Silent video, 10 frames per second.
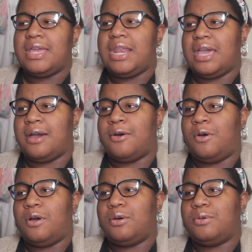
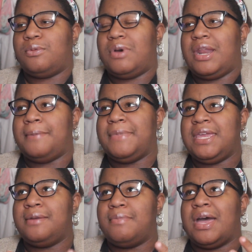Now, what I
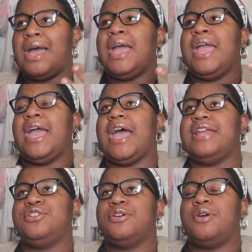mean by
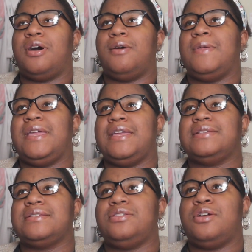I don't
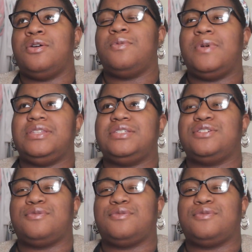always know what to